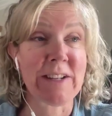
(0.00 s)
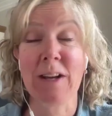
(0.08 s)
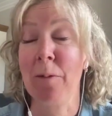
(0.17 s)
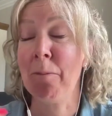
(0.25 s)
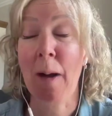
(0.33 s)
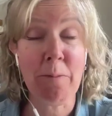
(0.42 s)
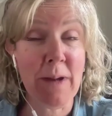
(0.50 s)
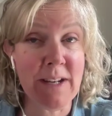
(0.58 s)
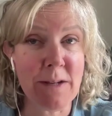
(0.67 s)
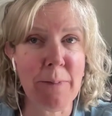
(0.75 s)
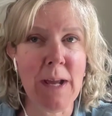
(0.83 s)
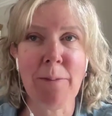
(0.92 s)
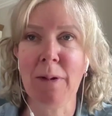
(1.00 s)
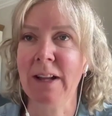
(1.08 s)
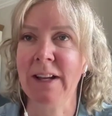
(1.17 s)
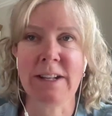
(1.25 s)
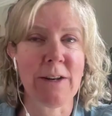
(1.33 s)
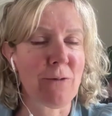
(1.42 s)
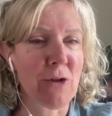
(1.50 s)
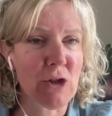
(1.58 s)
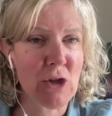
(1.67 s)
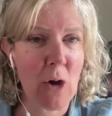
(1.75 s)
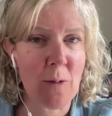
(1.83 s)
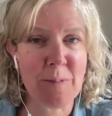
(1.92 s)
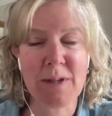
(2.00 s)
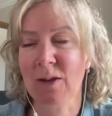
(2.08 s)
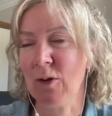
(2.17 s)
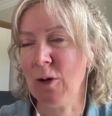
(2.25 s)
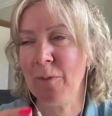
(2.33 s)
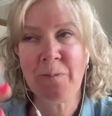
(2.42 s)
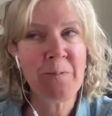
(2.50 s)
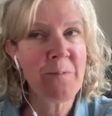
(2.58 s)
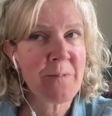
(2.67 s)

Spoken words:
to bump into people in different shops or